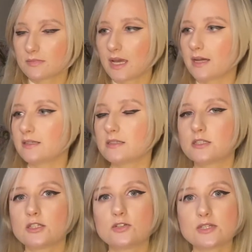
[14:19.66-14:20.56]
and
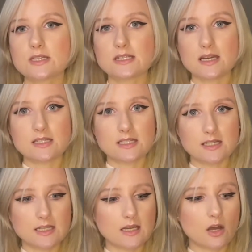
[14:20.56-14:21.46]
use a
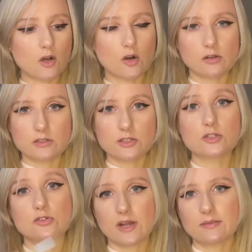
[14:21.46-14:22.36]
technique called
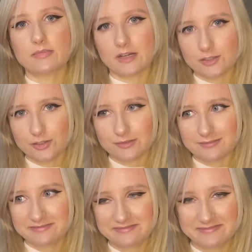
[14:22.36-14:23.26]
dry brush.
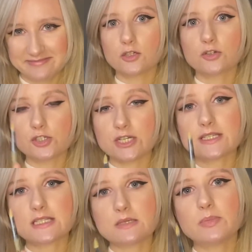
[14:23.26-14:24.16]
You're
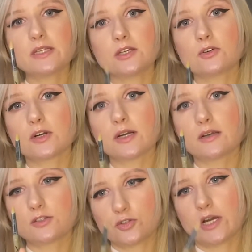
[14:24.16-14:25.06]
just dipping your
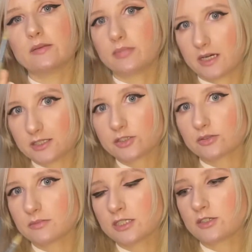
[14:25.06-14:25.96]
dry brush
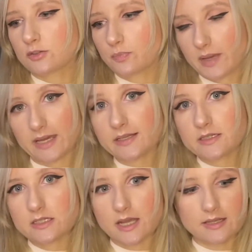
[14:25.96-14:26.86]
into
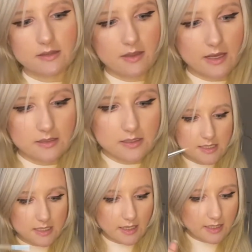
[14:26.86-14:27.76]
paint and then
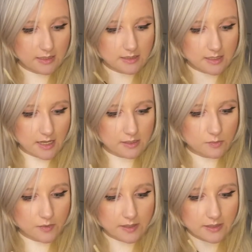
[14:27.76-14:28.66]
taking it and
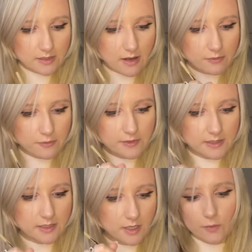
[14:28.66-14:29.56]
pretty
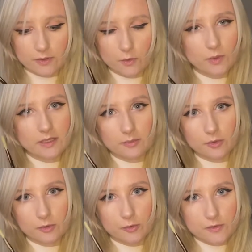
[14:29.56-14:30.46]
roughly with quick
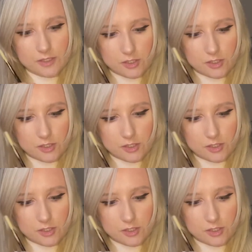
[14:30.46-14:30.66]
moves